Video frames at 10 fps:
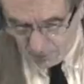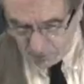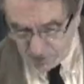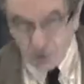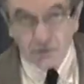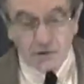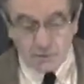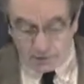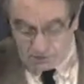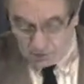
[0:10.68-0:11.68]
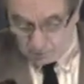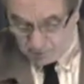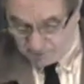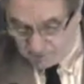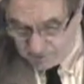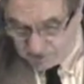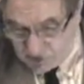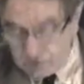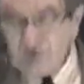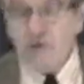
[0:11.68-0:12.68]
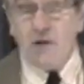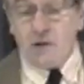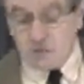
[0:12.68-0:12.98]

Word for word: Claudia Ruitenberg for her presentation,